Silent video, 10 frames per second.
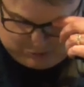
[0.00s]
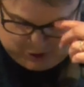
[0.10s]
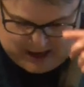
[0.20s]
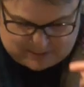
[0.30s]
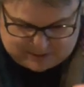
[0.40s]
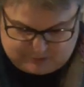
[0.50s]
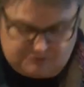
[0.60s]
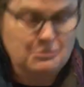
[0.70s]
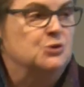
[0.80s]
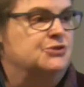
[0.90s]
perhaps
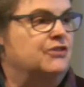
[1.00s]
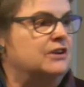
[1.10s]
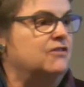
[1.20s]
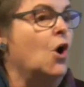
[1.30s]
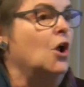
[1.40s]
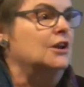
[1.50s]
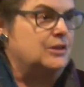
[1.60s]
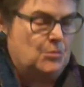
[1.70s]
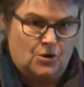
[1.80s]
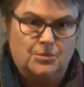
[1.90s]
most fun of all at
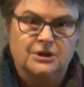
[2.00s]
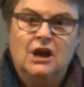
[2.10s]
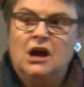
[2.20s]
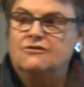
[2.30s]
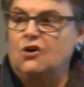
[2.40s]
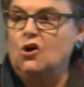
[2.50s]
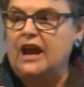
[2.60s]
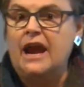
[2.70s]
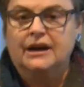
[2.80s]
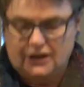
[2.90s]
the moment, a
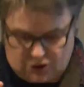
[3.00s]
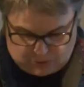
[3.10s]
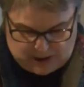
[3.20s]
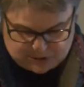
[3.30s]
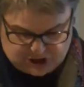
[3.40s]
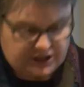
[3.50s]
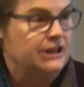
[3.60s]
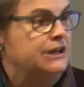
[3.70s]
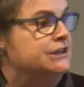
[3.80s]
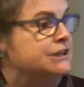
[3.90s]
volcanic eruption
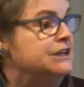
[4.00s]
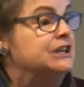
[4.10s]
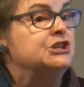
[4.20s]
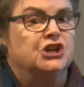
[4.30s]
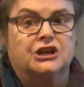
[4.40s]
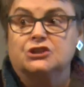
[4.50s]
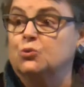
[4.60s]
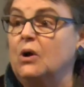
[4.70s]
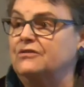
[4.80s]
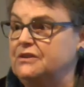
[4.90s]
in Indonesia in
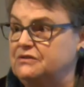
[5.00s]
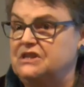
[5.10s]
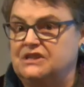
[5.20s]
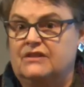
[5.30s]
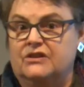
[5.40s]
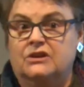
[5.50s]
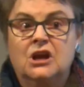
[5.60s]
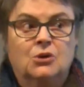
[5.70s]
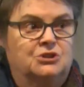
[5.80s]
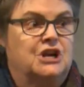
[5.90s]
1257,
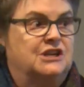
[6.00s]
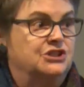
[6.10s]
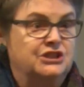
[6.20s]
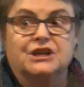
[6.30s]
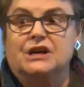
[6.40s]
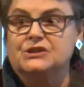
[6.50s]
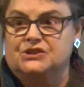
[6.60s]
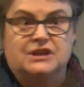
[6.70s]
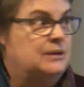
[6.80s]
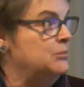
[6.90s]
which actually does
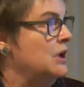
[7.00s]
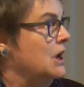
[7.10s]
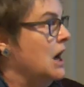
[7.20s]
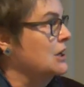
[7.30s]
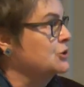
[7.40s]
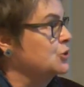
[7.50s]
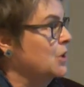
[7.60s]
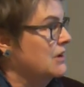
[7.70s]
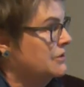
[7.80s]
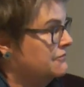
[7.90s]
seem uh, to
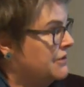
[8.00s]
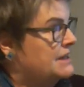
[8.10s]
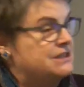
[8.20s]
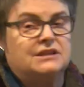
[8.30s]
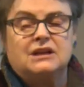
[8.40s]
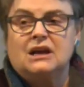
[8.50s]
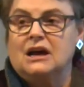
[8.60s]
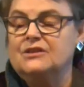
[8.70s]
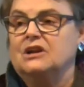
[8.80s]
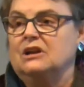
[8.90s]
have affected
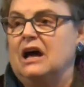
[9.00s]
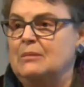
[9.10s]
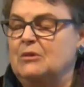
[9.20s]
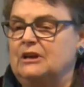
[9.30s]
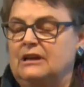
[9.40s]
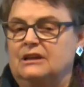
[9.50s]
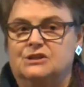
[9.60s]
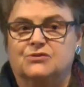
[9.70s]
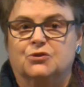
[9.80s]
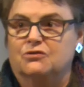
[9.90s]
uh, the climate at
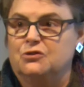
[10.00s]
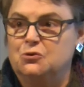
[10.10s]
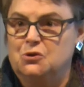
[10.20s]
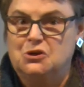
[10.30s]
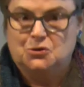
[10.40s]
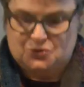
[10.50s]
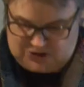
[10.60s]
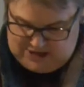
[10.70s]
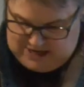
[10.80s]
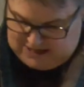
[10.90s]
least for a few years.
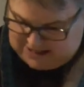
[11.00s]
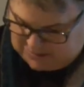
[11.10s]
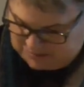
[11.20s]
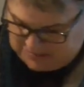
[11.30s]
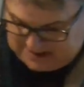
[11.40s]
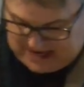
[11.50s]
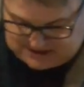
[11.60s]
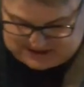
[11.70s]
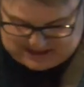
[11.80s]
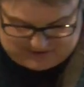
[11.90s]
Um, and
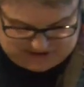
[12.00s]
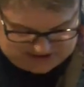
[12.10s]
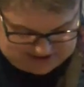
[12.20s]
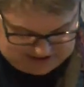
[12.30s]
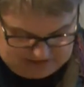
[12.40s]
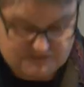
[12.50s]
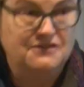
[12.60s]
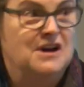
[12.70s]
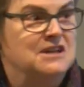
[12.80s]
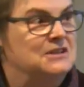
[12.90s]
that's obviously
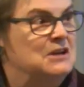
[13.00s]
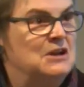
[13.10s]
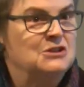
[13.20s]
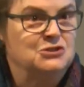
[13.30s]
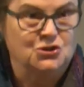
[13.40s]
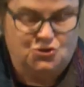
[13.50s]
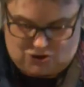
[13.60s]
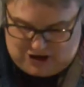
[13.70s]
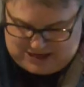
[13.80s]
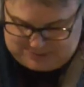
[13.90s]
fun to
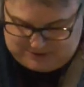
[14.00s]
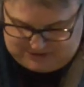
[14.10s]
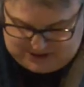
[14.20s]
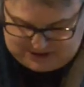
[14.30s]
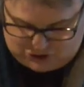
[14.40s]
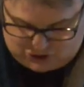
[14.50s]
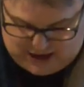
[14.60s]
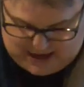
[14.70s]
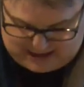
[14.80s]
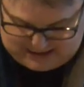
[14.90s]
has been fun to
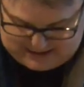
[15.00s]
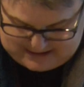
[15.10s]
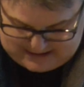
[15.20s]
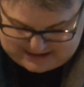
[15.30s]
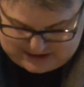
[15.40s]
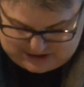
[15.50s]
track and uh, to